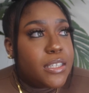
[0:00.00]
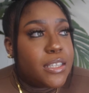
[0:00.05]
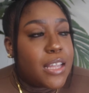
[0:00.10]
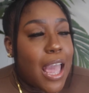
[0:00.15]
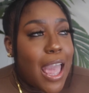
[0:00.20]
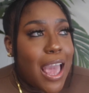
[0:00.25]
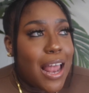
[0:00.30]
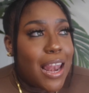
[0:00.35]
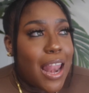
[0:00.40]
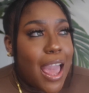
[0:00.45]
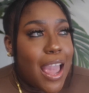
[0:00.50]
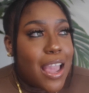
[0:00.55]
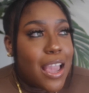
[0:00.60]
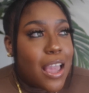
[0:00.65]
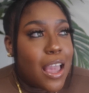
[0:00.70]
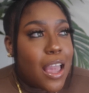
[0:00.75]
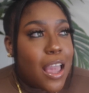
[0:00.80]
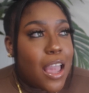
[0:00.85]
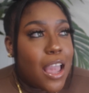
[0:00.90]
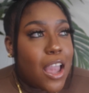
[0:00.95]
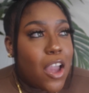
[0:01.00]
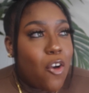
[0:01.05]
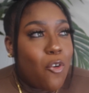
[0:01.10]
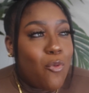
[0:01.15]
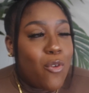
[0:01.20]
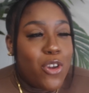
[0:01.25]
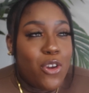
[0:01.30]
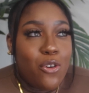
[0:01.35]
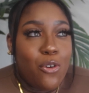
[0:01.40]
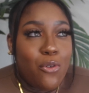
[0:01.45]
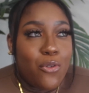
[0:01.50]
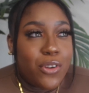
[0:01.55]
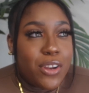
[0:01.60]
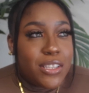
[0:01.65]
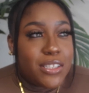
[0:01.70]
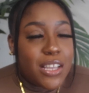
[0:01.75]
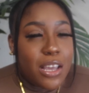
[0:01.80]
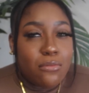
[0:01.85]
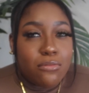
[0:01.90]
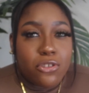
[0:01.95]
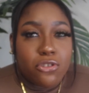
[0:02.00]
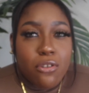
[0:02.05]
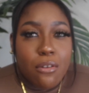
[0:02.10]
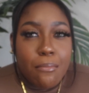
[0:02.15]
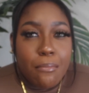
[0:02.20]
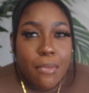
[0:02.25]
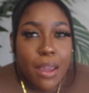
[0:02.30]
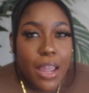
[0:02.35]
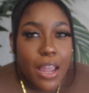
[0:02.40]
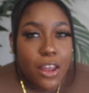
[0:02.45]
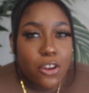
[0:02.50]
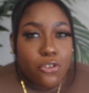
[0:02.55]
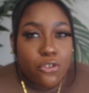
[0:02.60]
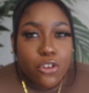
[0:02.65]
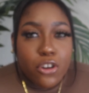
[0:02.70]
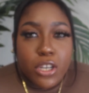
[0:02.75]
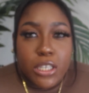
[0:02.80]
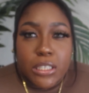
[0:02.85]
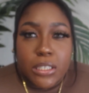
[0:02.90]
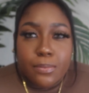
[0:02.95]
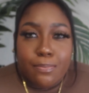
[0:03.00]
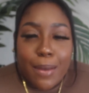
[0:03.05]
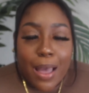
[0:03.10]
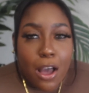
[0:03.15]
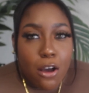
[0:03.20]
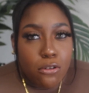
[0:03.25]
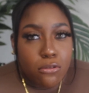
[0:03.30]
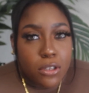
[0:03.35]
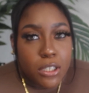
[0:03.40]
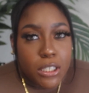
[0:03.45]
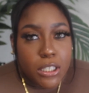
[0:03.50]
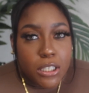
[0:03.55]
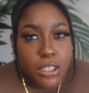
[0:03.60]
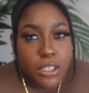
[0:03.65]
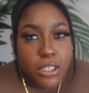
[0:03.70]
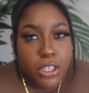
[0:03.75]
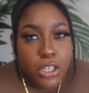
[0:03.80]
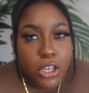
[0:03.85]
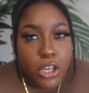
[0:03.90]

that like when you go on a date with your man or your spouse,